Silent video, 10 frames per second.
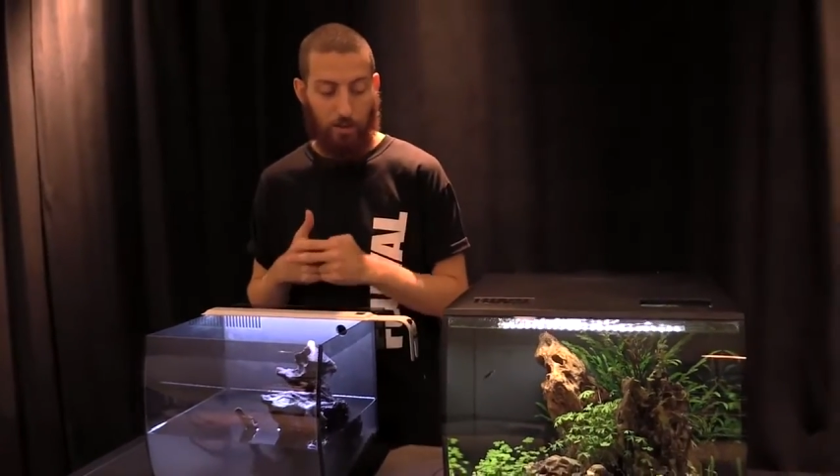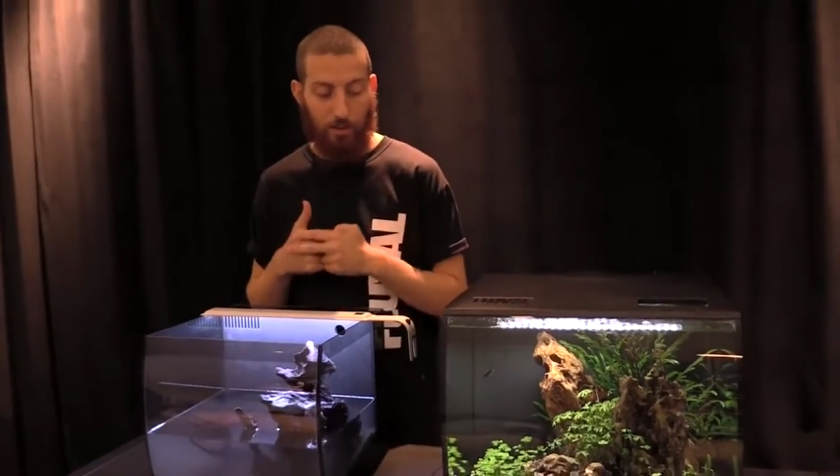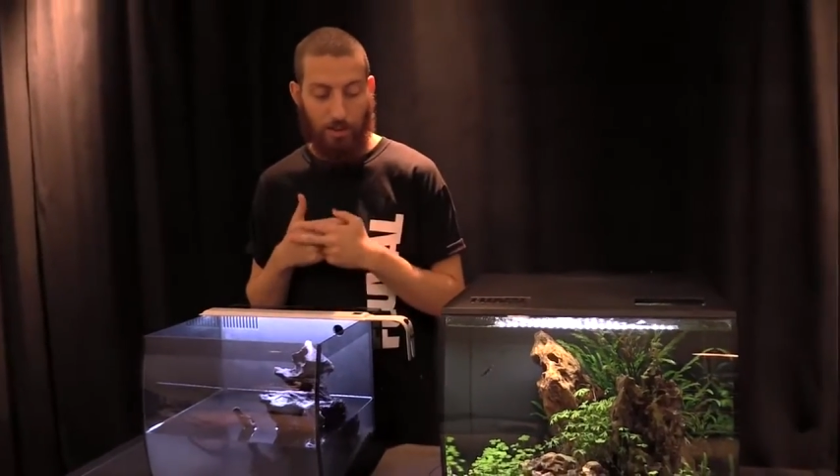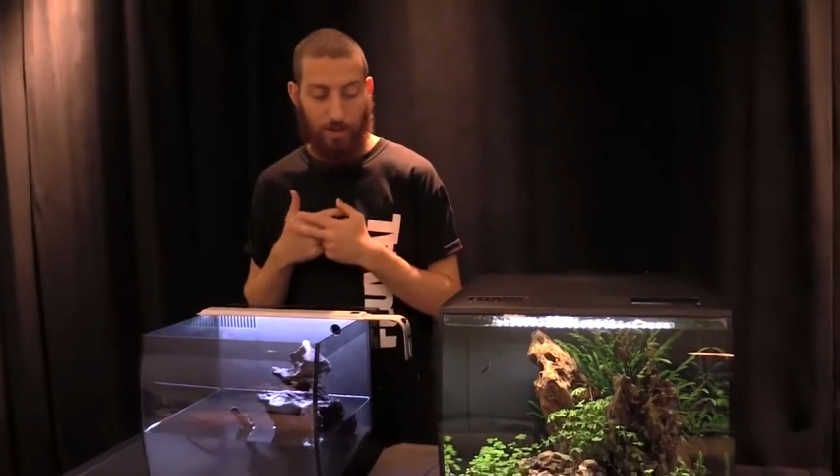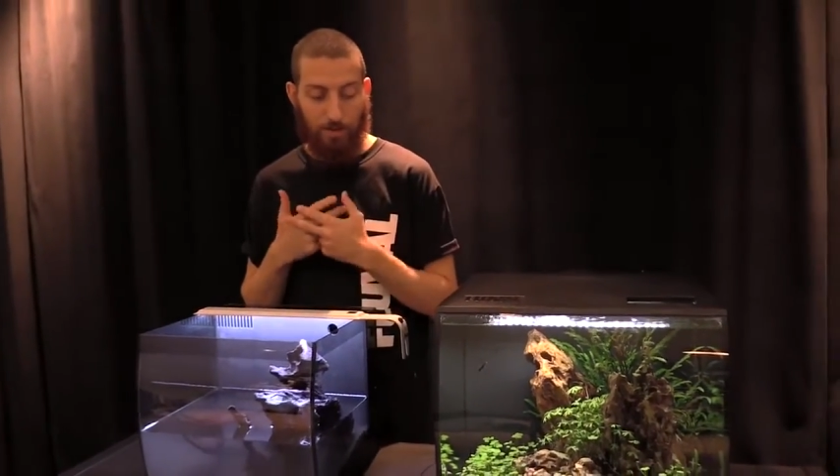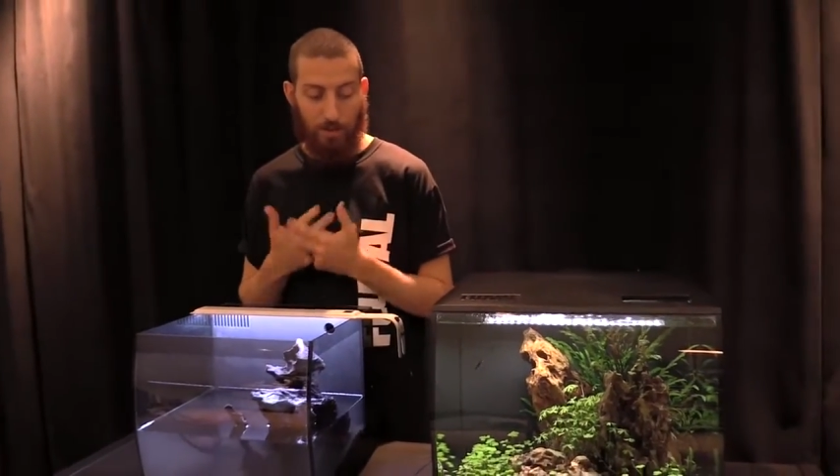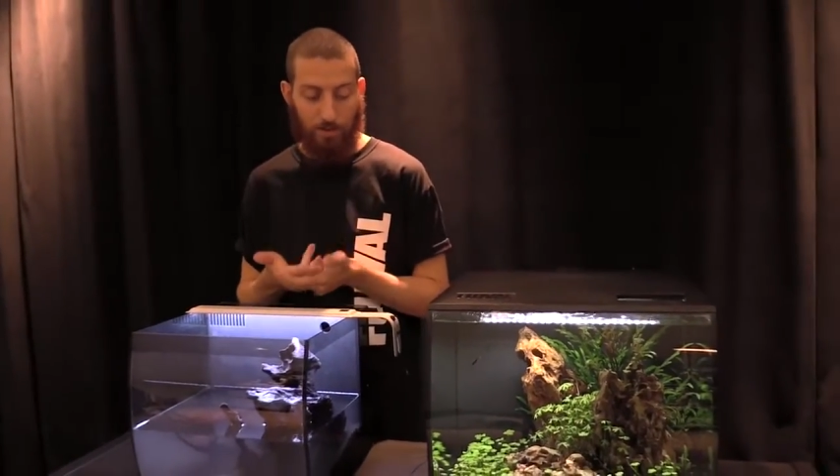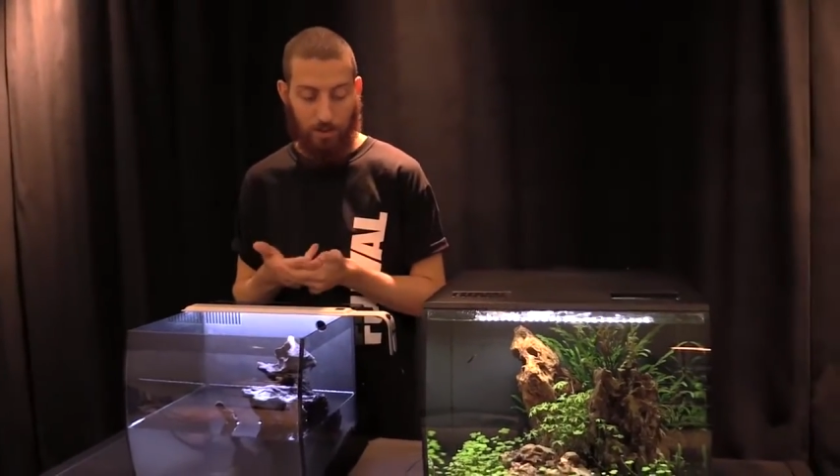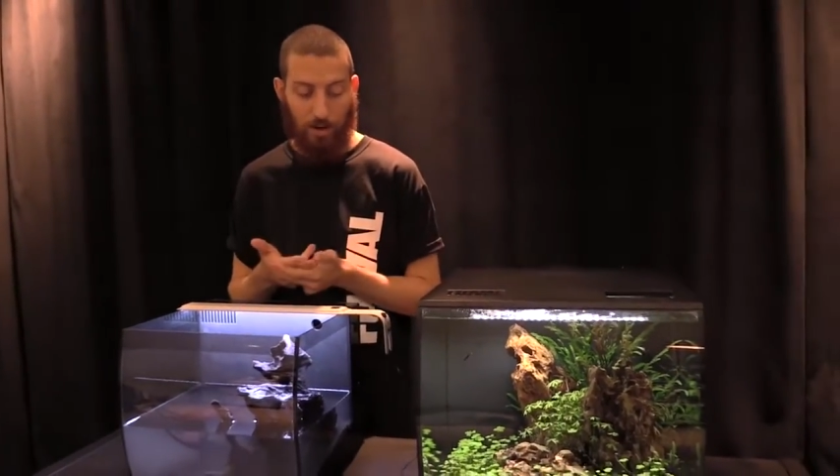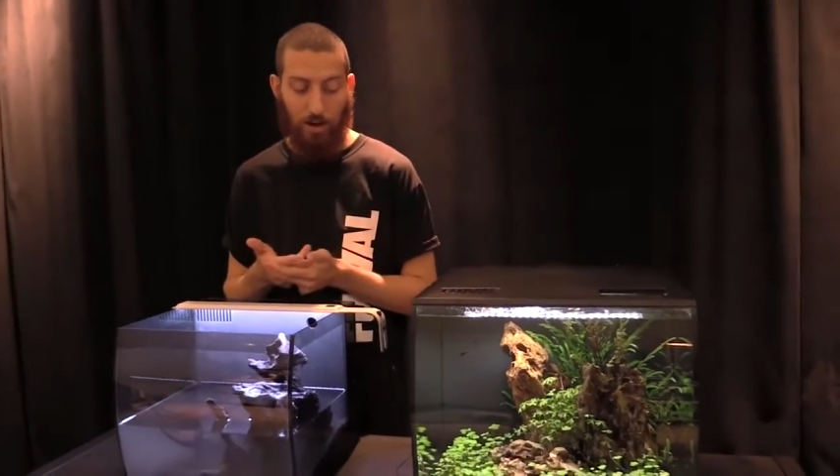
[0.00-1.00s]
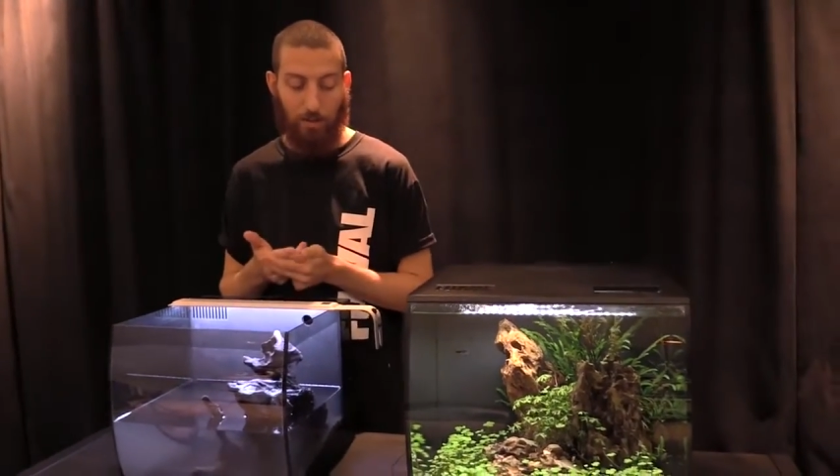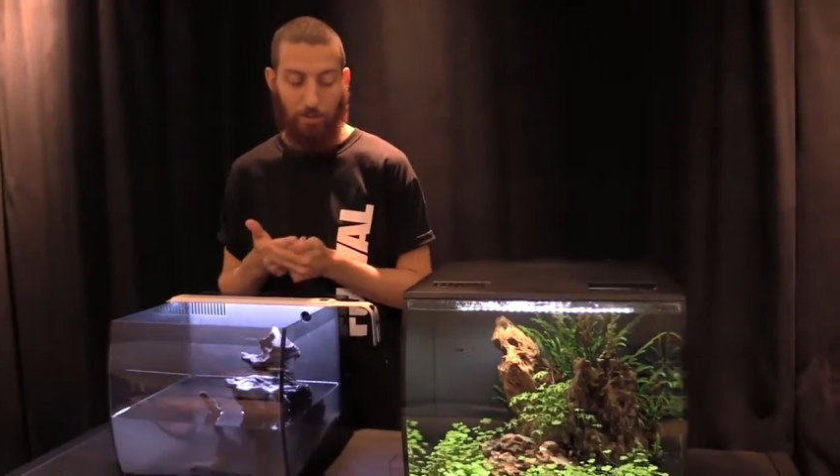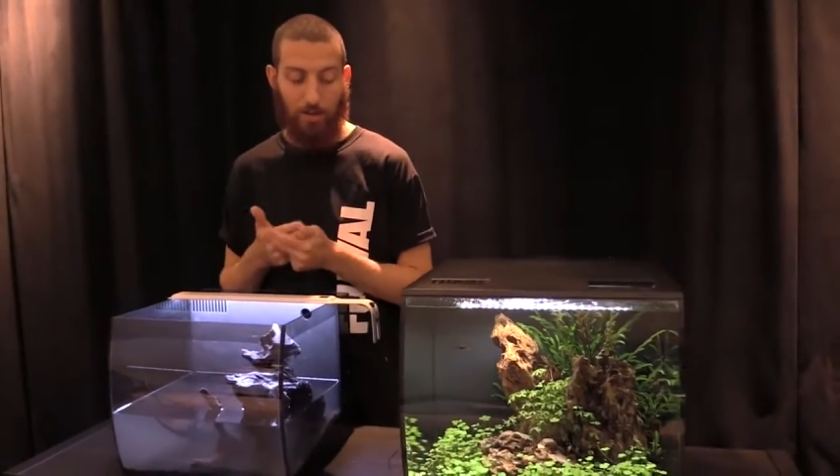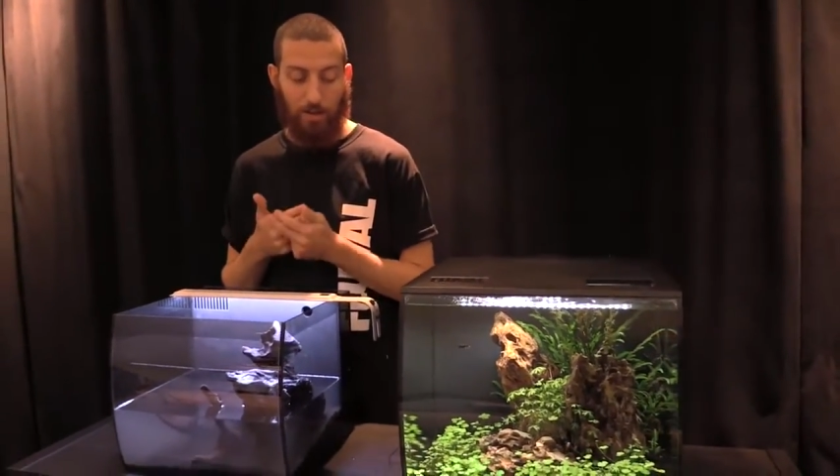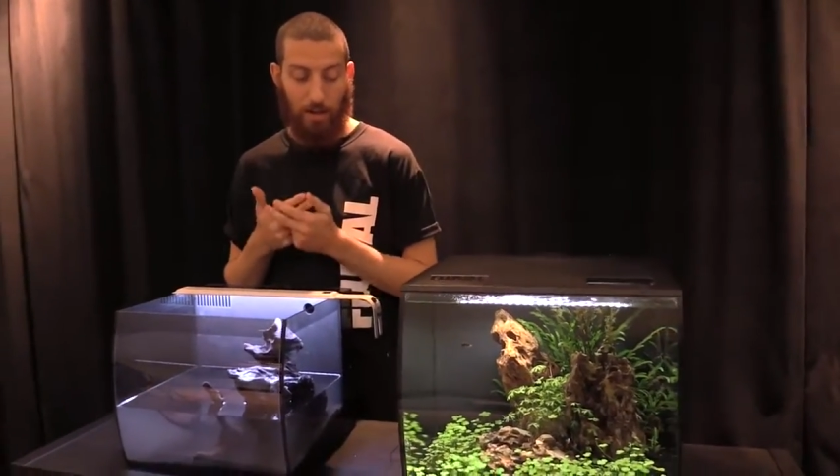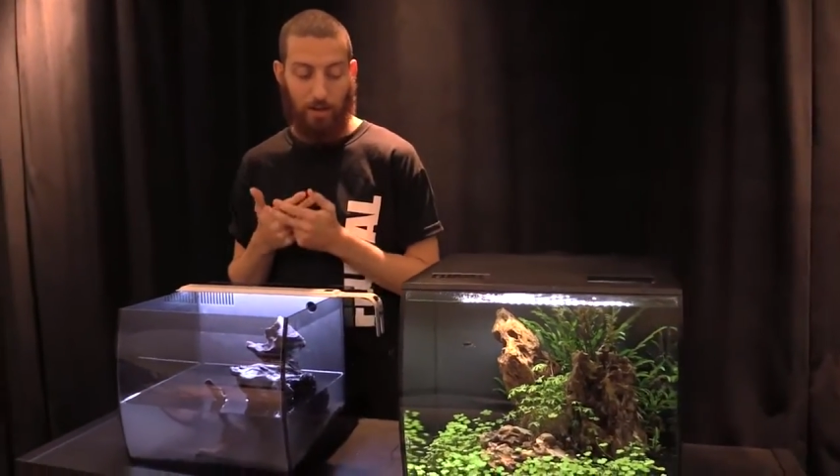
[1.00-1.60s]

You really have to give it time